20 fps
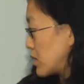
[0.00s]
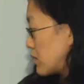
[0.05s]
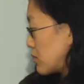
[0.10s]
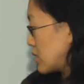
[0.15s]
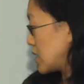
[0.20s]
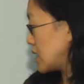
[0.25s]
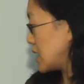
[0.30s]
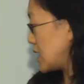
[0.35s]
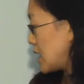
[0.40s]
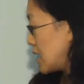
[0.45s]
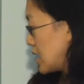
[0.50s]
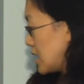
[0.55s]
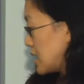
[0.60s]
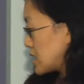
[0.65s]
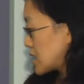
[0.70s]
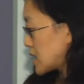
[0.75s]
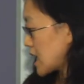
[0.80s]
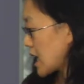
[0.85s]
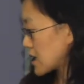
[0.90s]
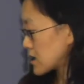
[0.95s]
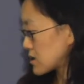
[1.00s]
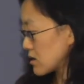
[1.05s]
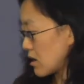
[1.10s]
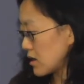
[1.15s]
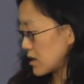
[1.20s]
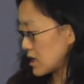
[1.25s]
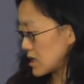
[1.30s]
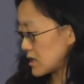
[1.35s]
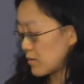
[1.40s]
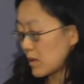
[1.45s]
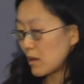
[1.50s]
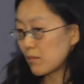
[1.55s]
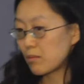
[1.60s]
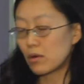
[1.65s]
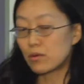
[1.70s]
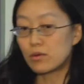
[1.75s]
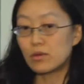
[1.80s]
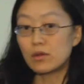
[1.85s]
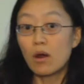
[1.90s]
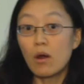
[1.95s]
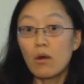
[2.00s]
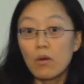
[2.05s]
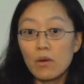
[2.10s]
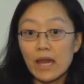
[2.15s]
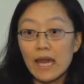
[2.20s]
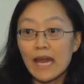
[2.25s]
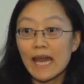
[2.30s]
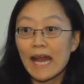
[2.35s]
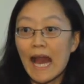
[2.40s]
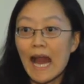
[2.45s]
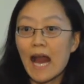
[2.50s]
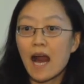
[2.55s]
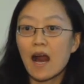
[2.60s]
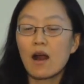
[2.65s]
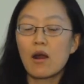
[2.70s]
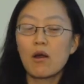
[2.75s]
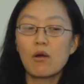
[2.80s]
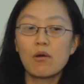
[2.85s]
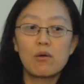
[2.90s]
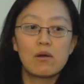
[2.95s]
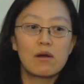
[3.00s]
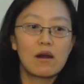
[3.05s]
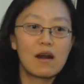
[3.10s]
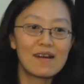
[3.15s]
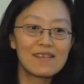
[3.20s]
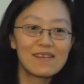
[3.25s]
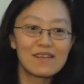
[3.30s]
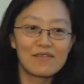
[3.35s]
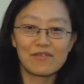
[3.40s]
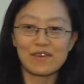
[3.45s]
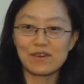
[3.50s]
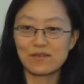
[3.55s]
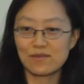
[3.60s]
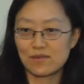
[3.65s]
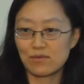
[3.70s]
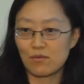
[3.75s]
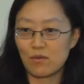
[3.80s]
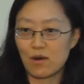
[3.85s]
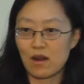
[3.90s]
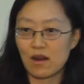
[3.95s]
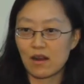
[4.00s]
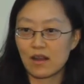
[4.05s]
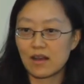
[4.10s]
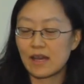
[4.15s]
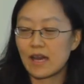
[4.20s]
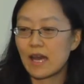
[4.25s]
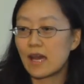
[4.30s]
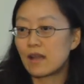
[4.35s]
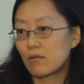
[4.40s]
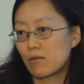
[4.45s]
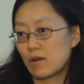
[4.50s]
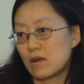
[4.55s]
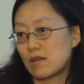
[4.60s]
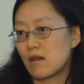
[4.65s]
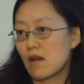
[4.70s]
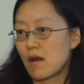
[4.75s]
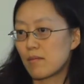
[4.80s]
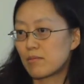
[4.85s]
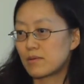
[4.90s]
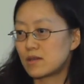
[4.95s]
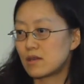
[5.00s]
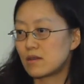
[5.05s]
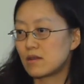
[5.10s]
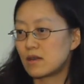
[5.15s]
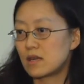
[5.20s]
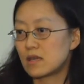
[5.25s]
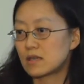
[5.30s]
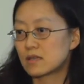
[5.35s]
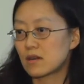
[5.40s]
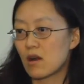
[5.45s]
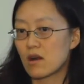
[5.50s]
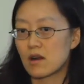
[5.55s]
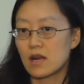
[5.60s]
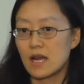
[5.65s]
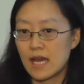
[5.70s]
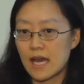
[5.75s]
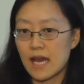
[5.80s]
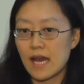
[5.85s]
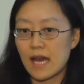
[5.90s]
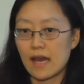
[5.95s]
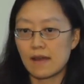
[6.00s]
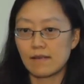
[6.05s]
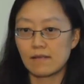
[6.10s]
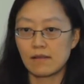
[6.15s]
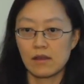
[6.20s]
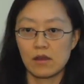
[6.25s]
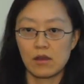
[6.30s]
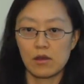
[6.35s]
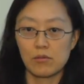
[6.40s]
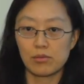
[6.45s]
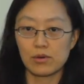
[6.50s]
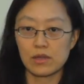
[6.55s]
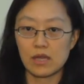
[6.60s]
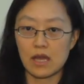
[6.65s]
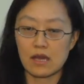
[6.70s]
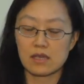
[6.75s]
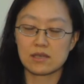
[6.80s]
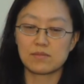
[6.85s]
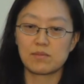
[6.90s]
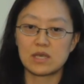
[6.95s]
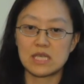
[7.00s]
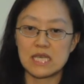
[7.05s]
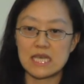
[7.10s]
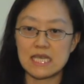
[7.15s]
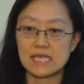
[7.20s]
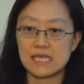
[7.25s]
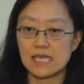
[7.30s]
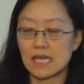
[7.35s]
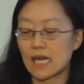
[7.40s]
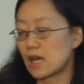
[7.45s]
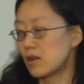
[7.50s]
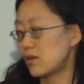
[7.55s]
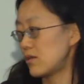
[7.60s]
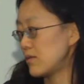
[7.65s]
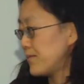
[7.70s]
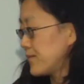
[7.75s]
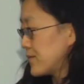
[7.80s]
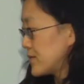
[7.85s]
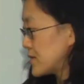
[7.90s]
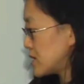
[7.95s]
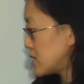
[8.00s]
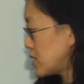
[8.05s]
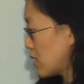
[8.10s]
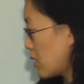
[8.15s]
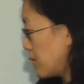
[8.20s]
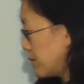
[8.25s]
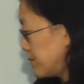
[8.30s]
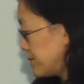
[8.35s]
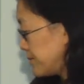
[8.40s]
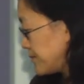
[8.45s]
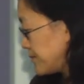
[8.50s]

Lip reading: it really takes all these people knowing how other fields work and where the opportunities are and put the expertise together. So